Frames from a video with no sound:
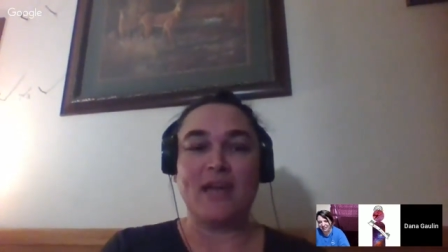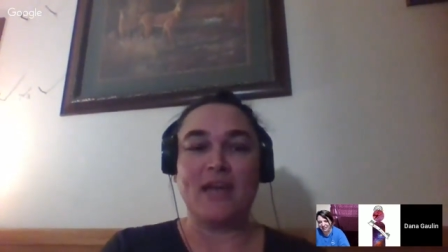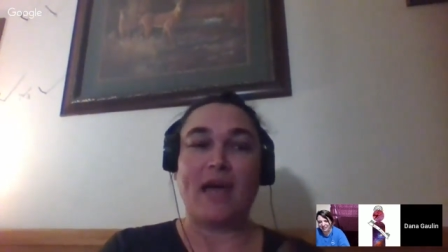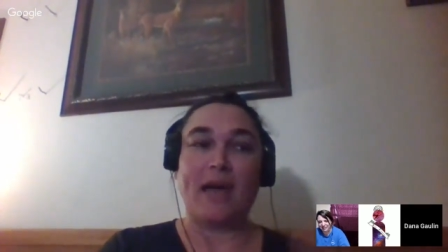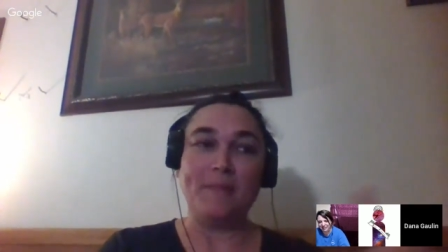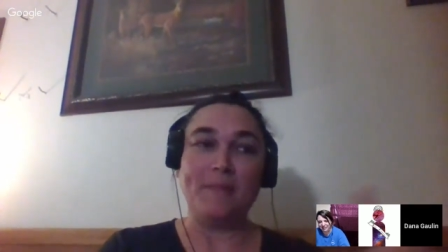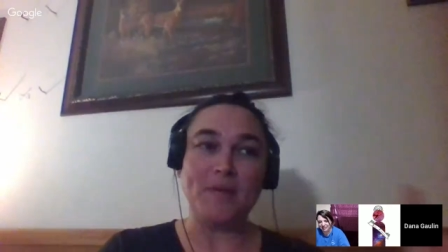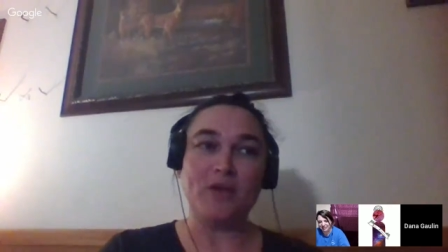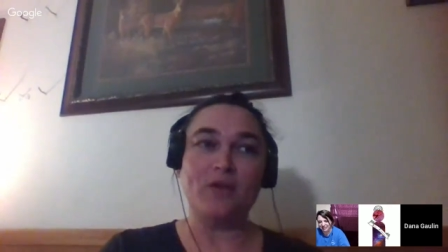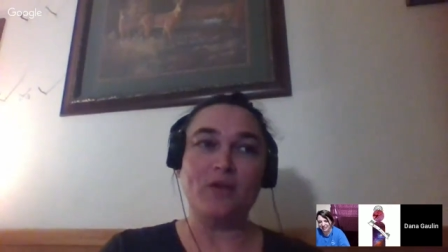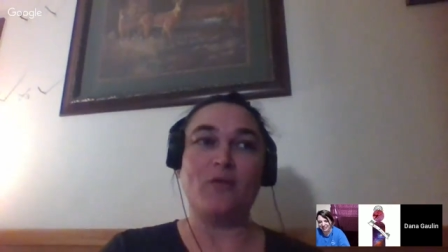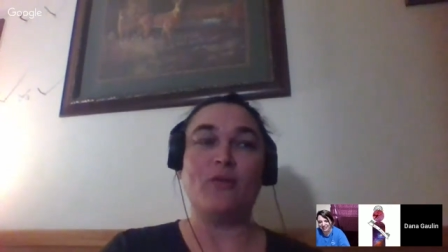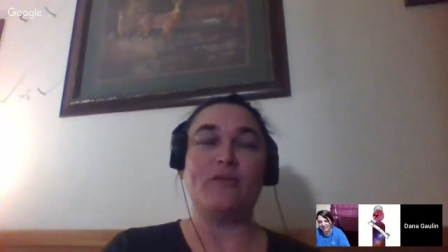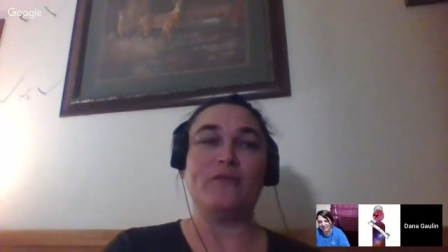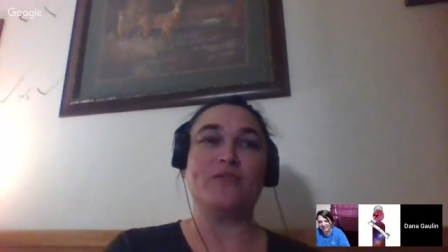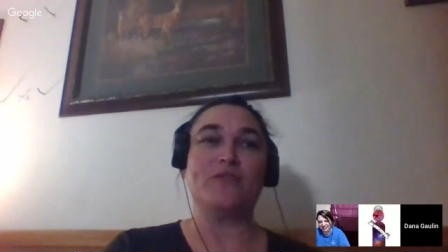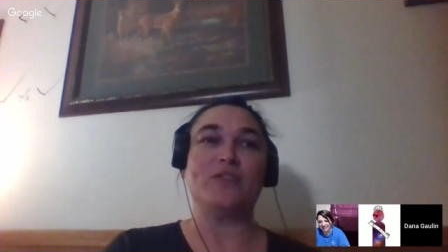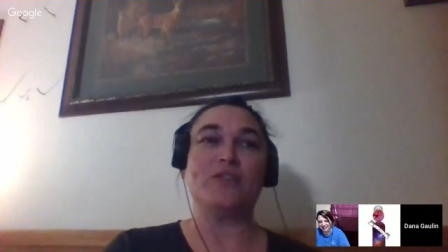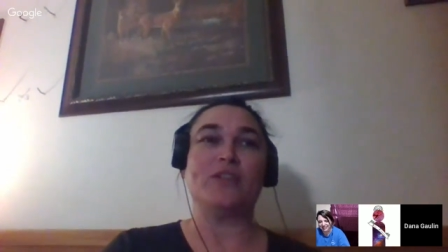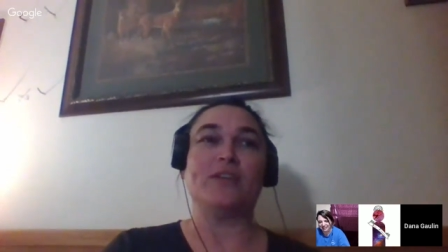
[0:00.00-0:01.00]
I'm going to go
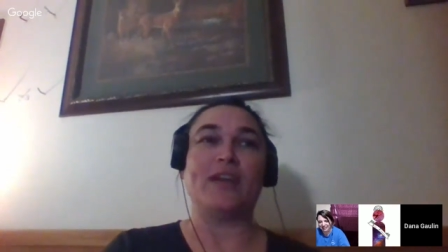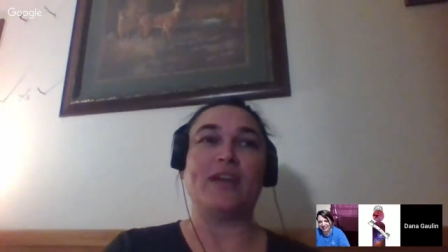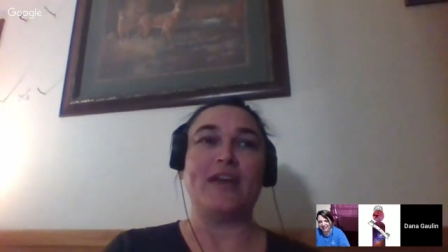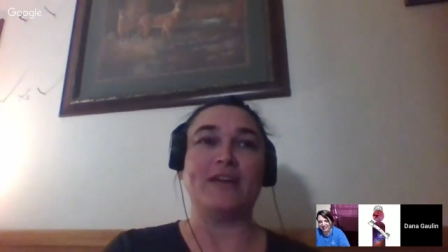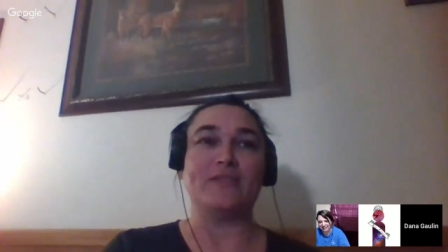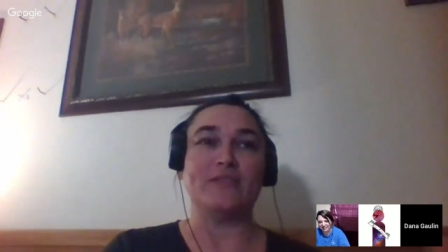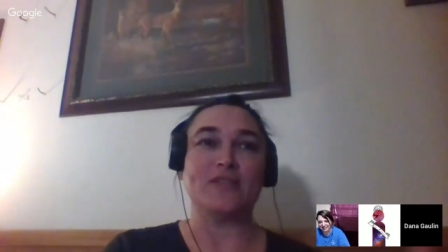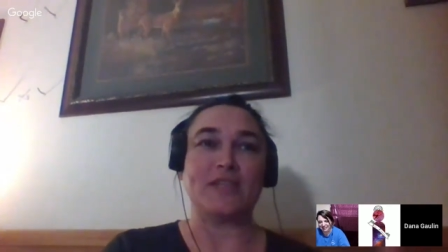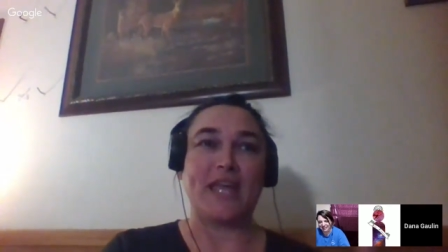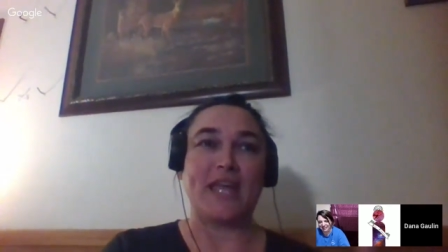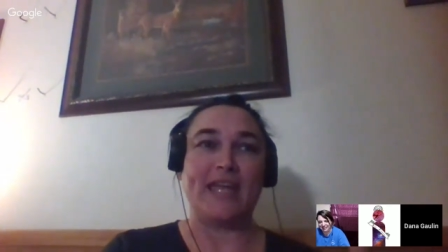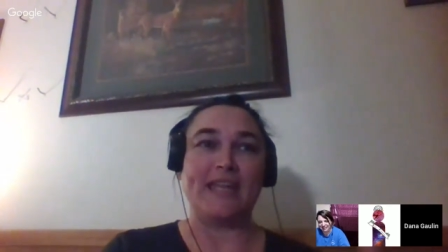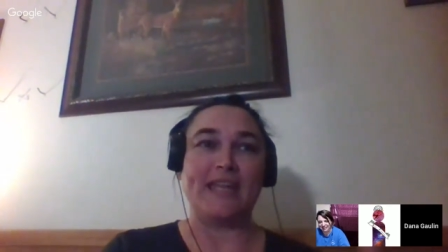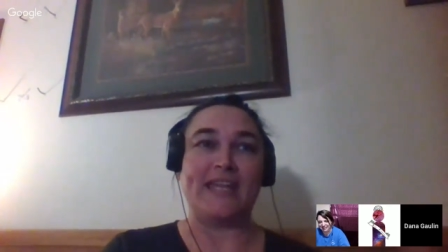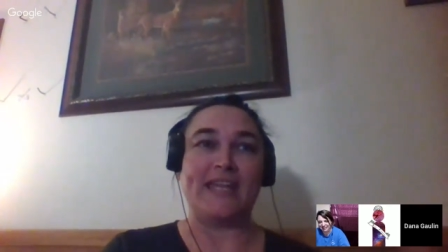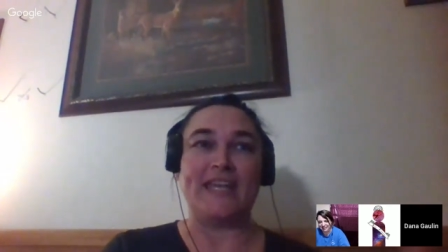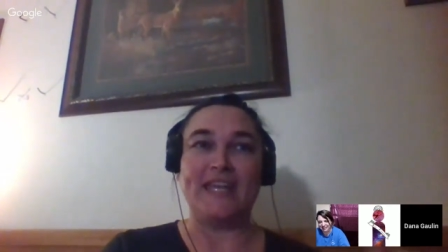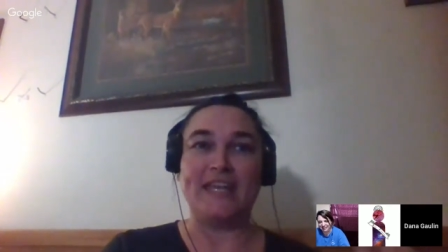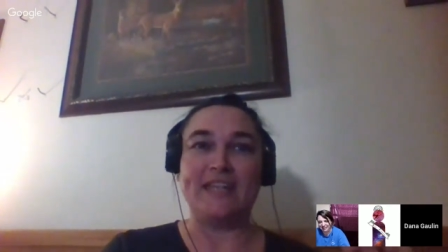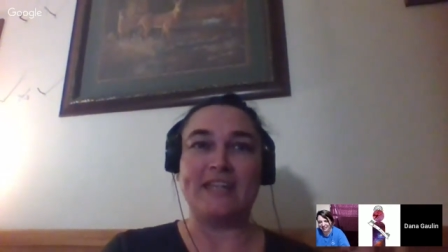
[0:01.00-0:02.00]
over to their house and
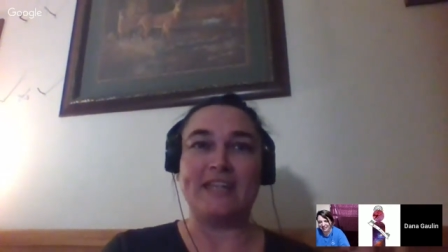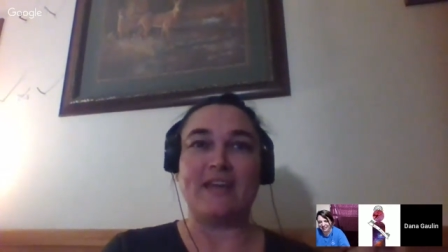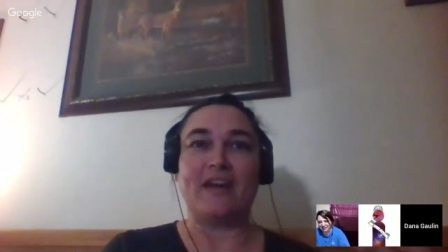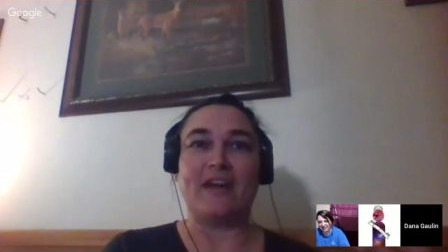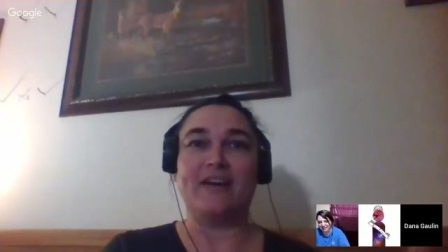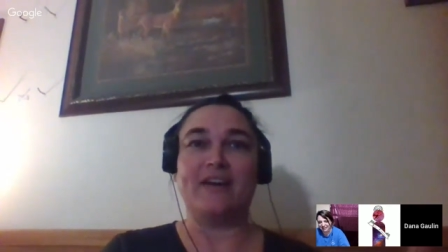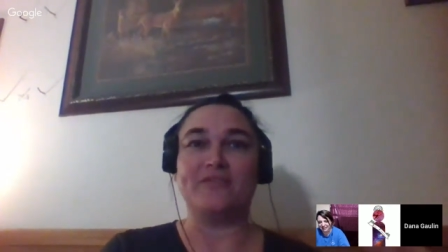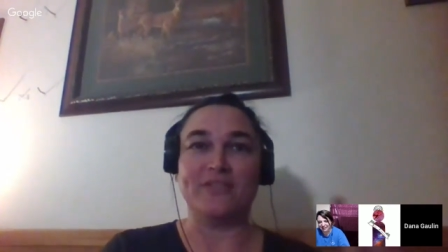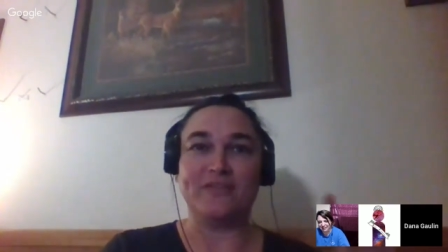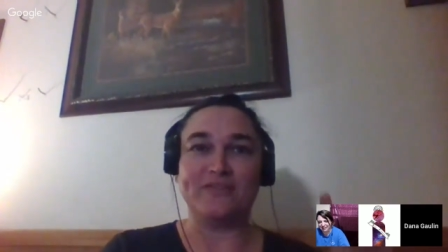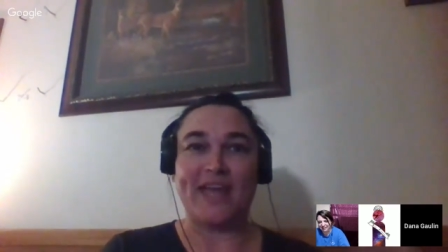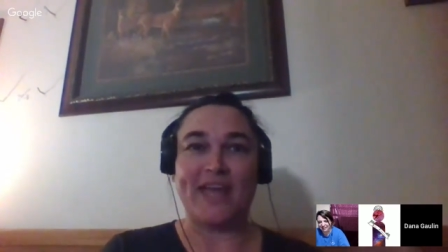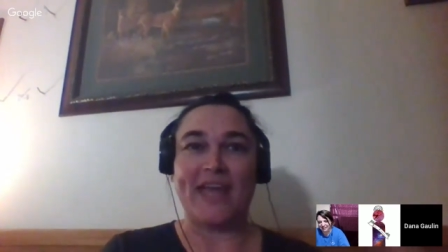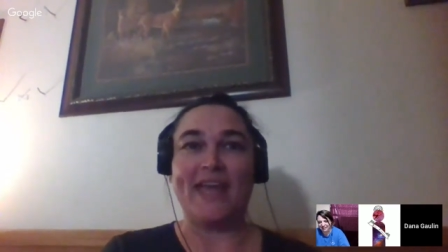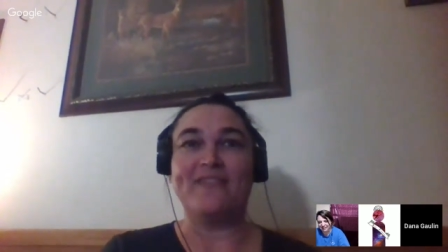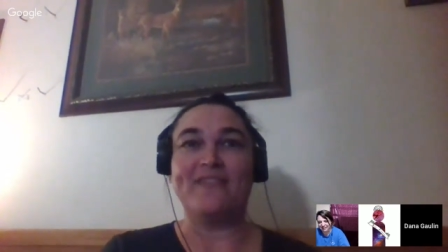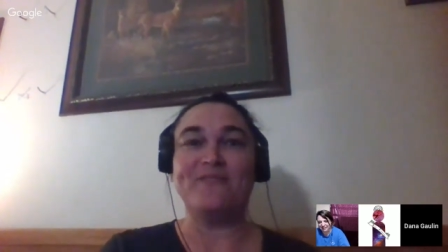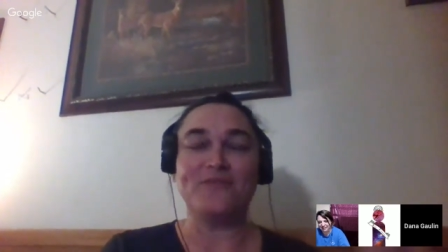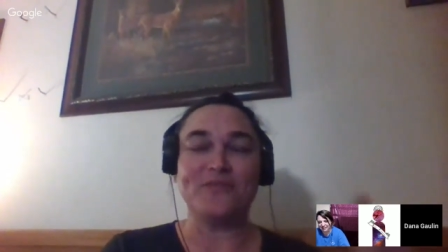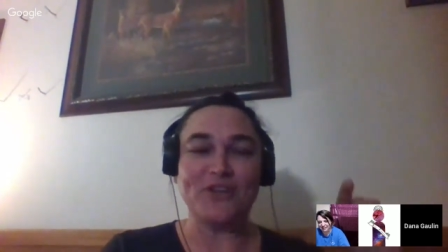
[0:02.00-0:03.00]
eat off of
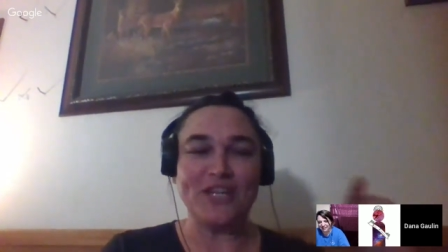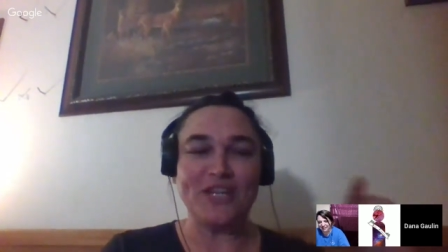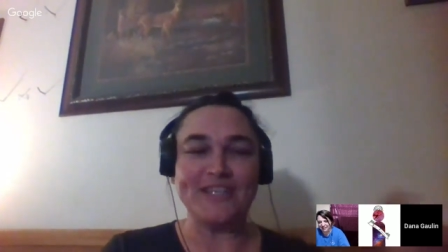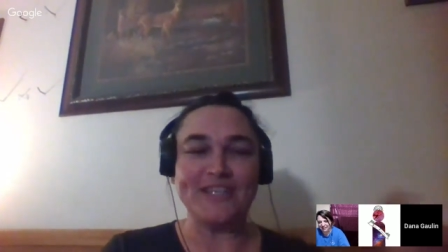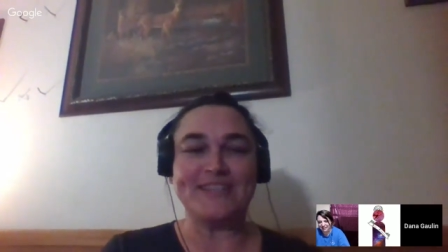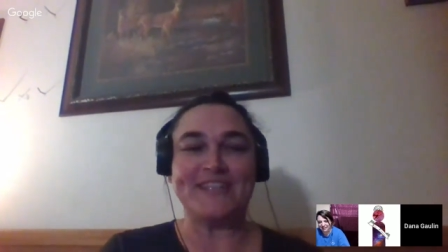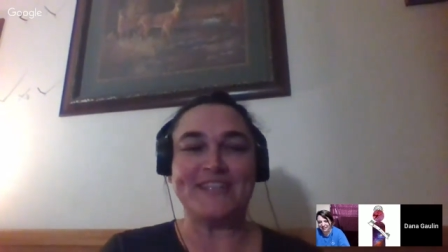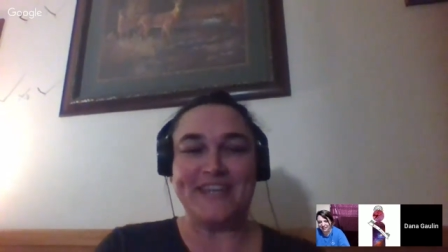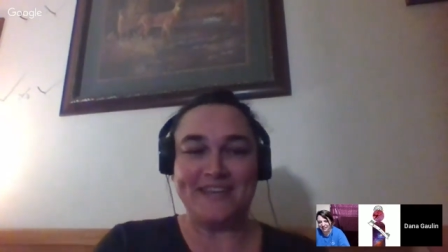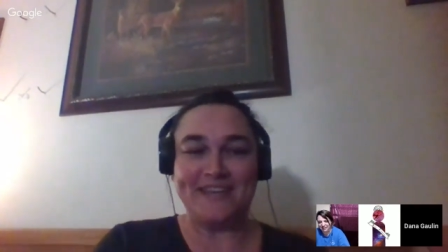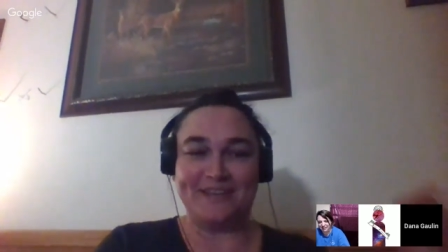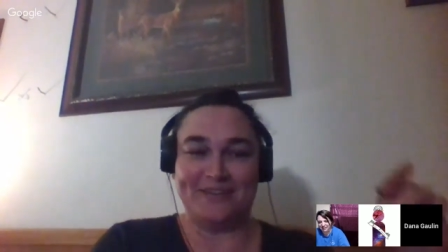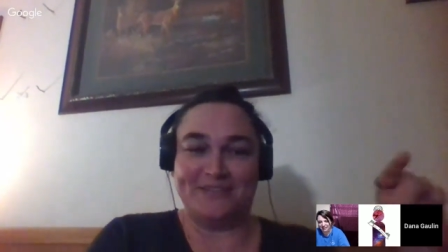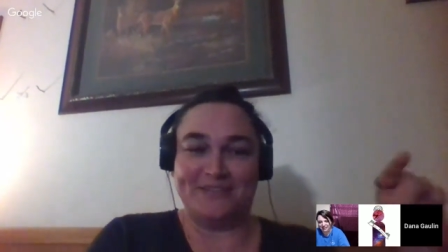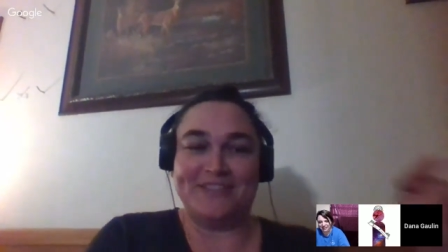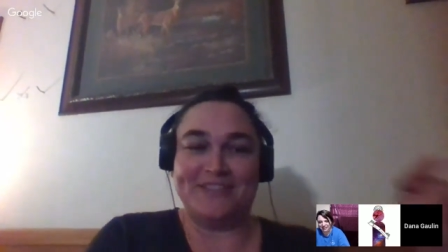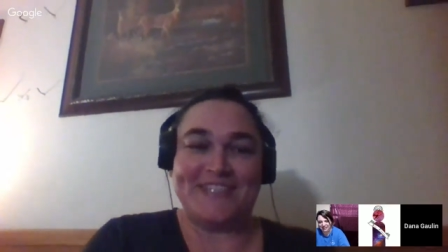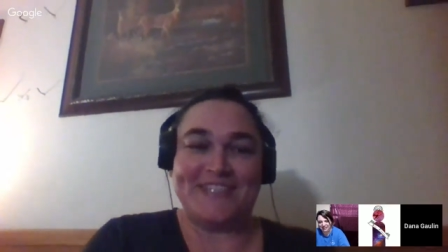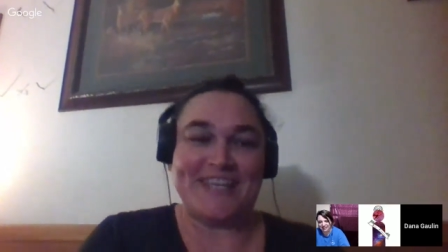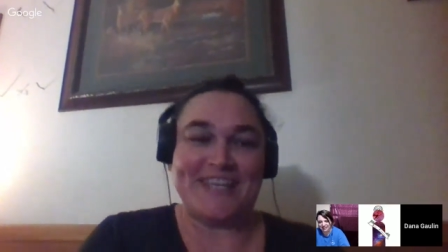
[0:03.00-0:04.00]
every single
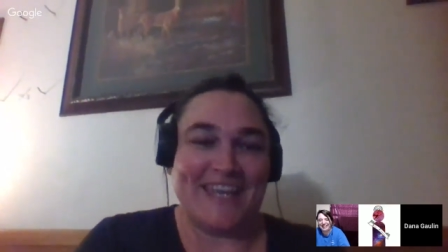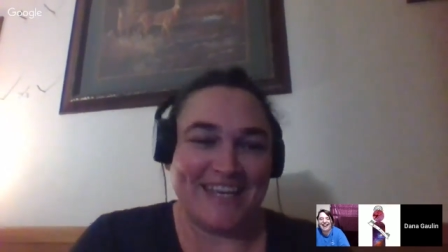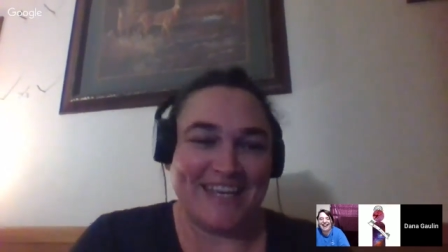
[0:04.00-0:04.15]
dish.